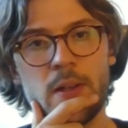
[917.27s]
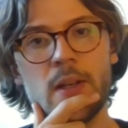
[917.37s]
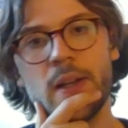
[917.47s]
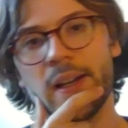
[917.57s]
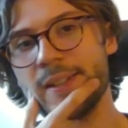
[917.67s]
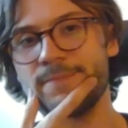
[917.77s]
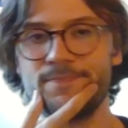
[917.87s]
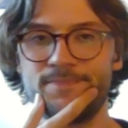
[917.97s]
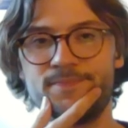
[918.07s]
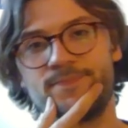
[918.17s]
But
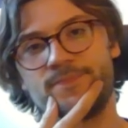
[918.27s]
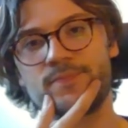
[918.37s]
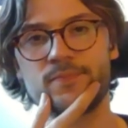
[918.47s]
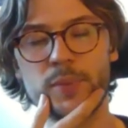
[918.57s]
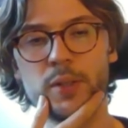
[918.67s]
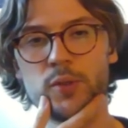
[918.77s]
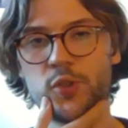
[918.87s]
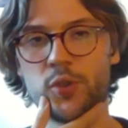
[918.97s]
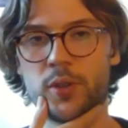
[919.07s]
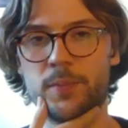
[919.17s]
I'm not
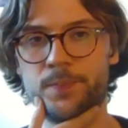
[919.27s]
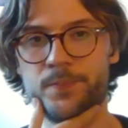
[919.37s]
sure.